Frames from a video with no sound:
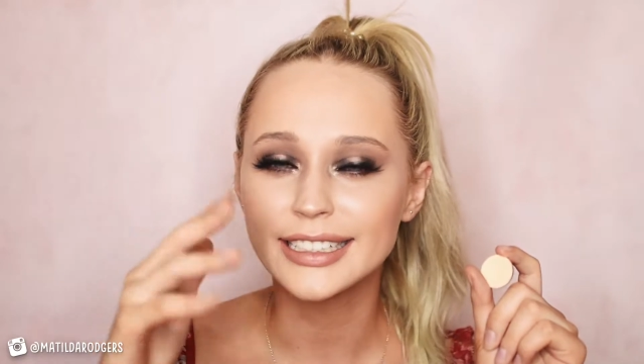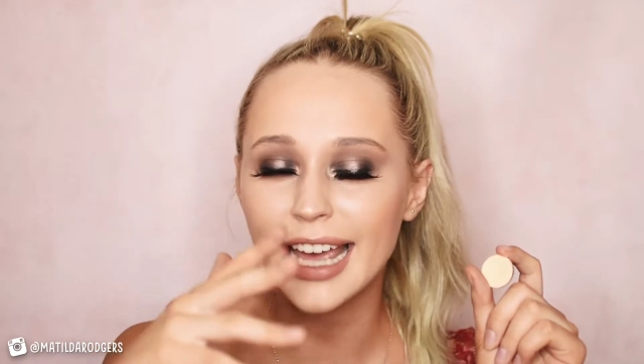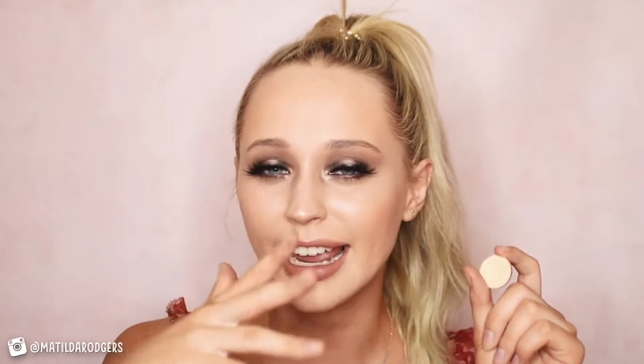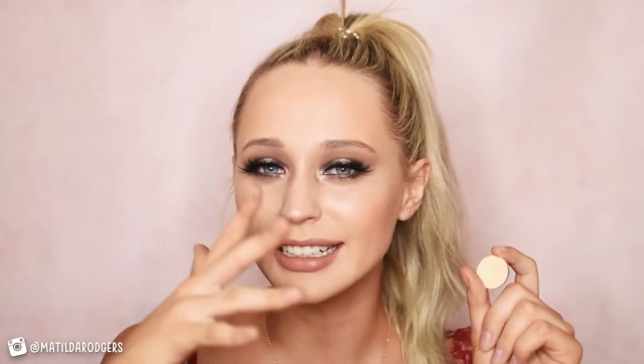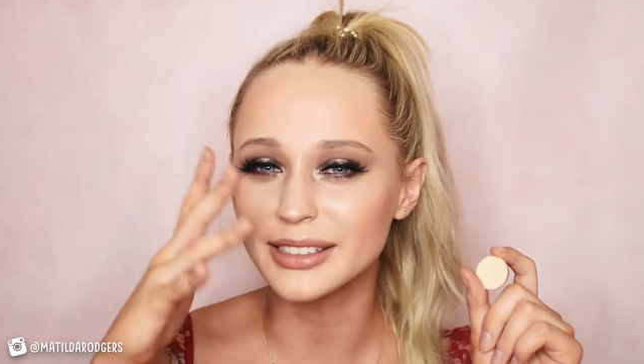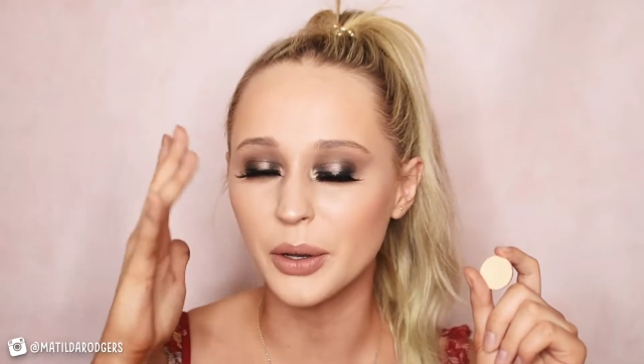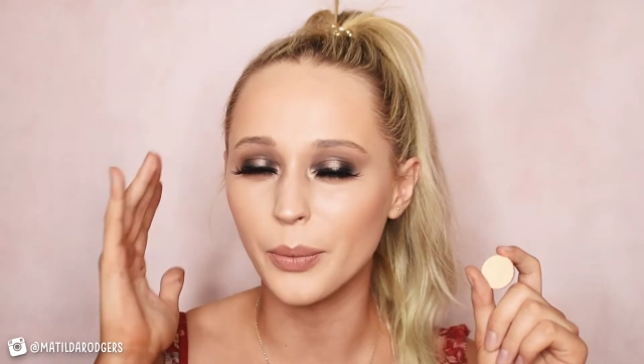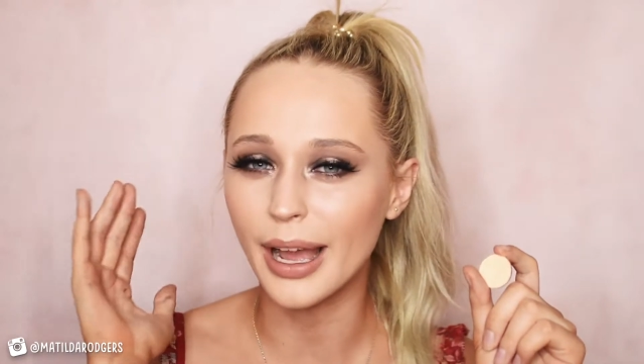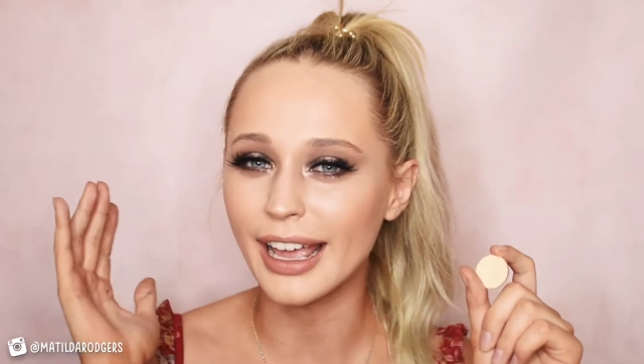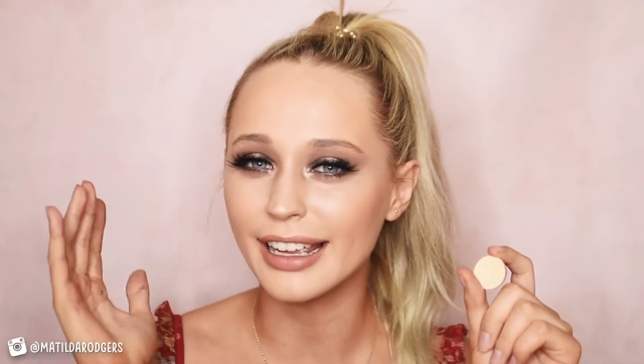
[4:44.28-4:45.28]
takes
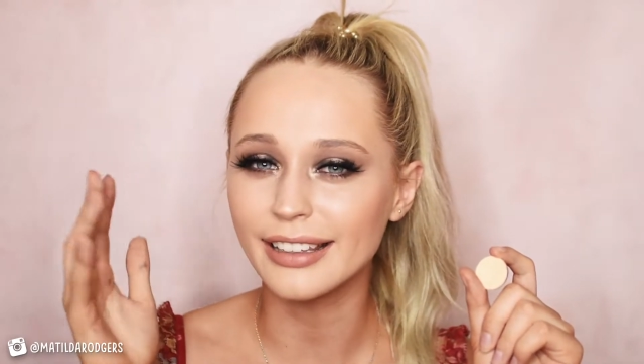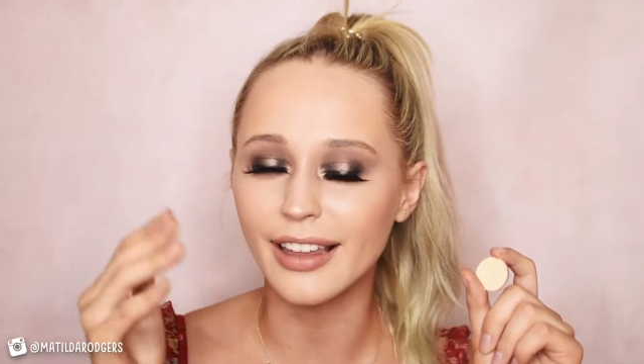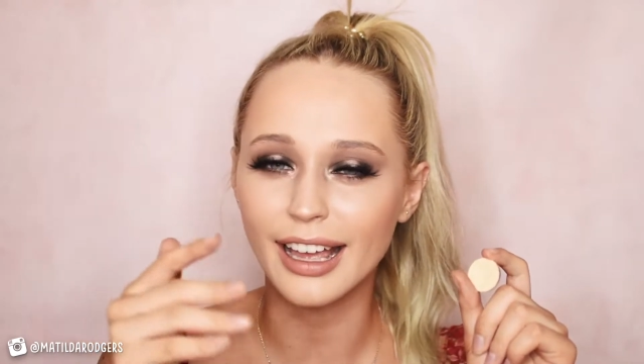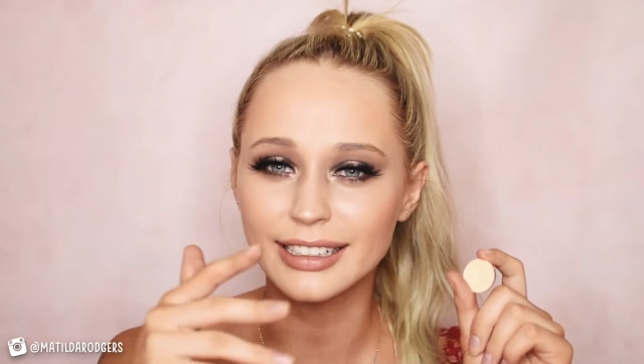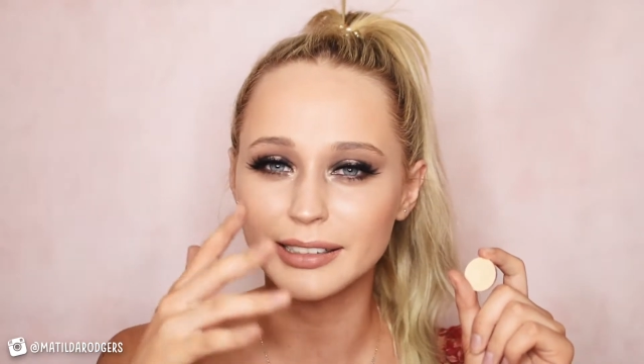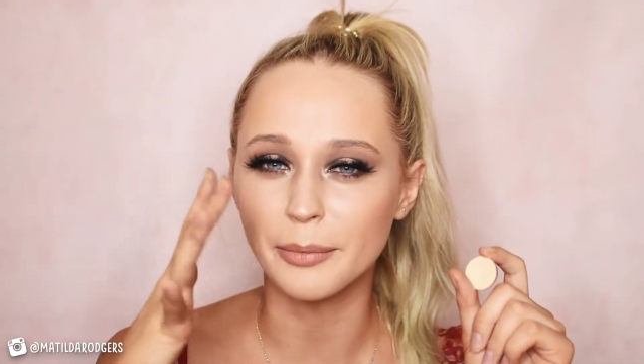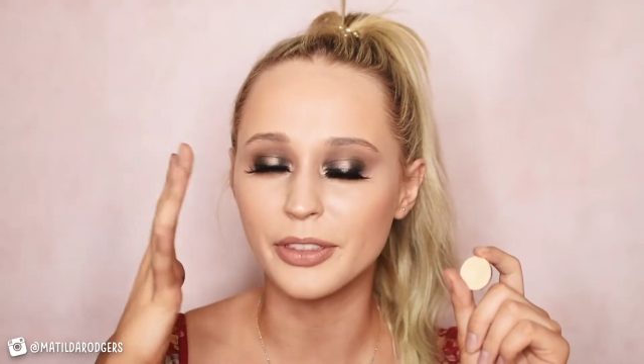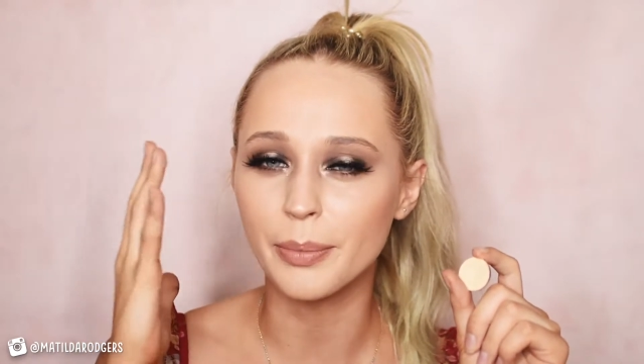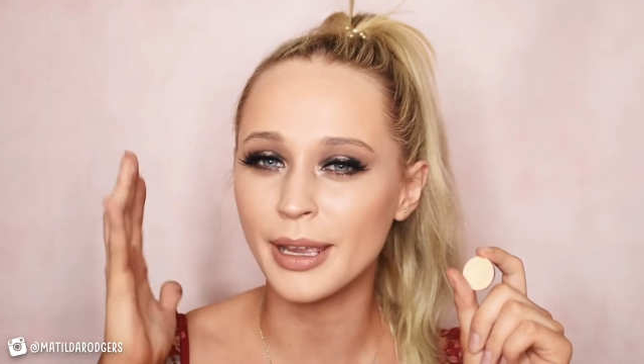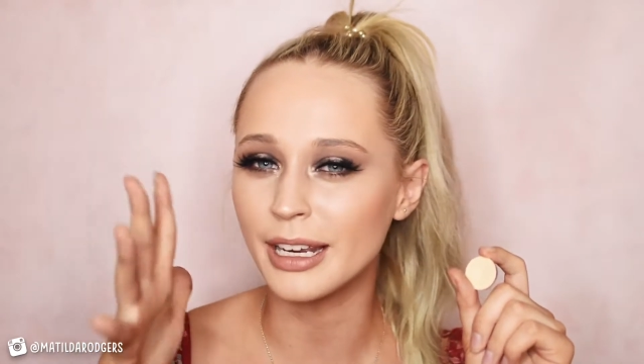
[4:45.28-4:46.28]
away like some
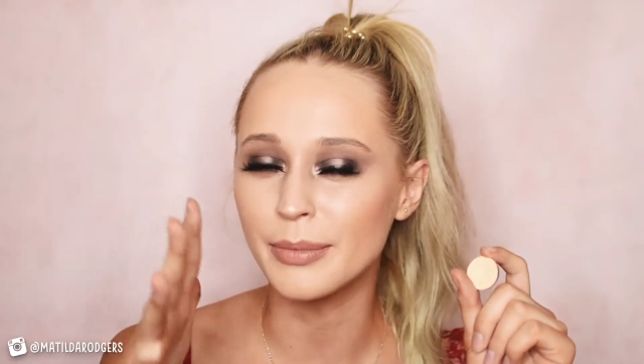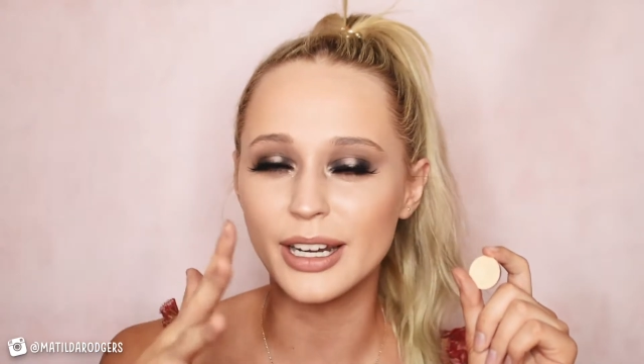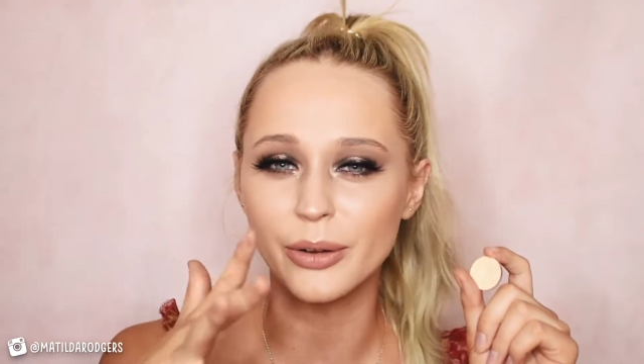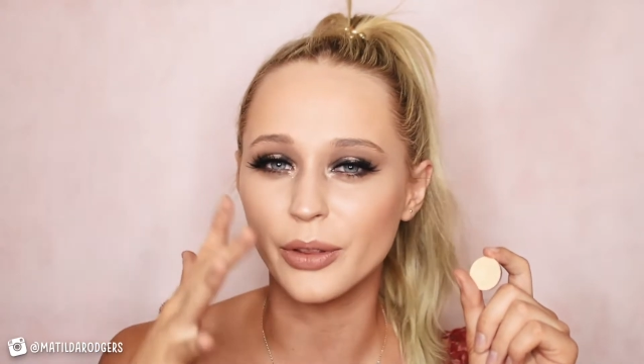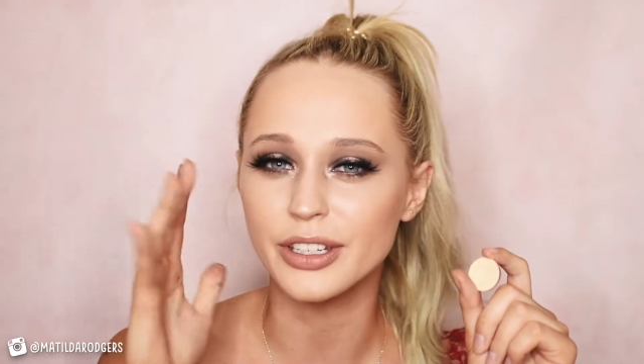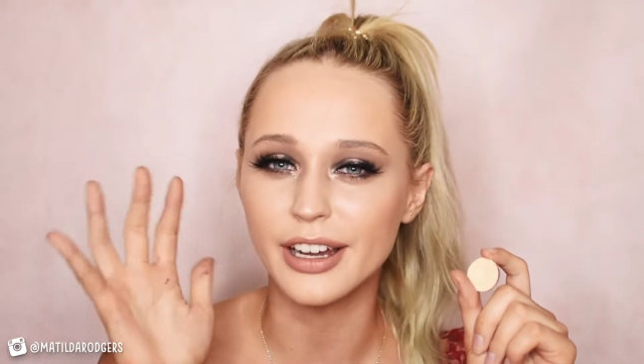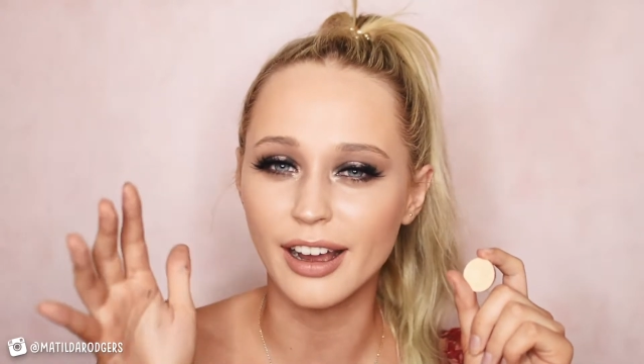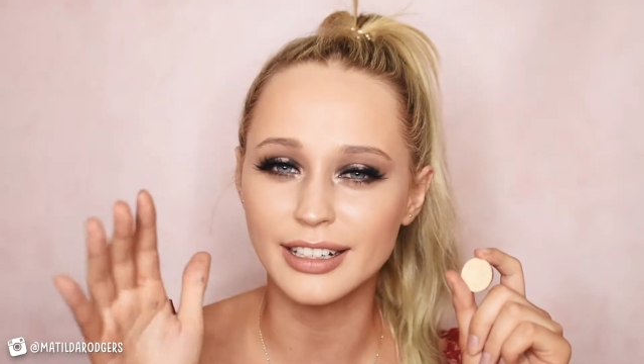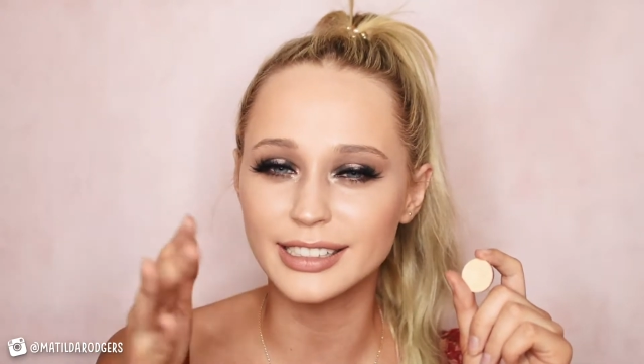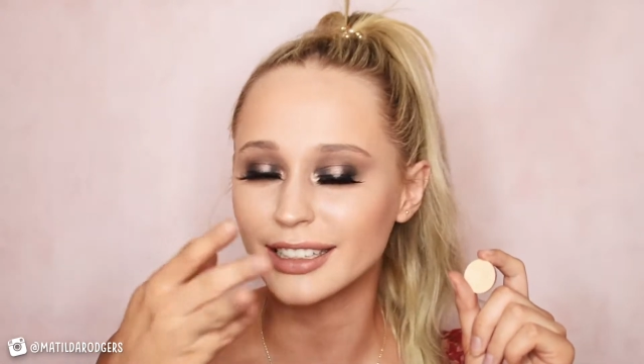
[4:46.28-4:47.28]
of the pigment or the darkness.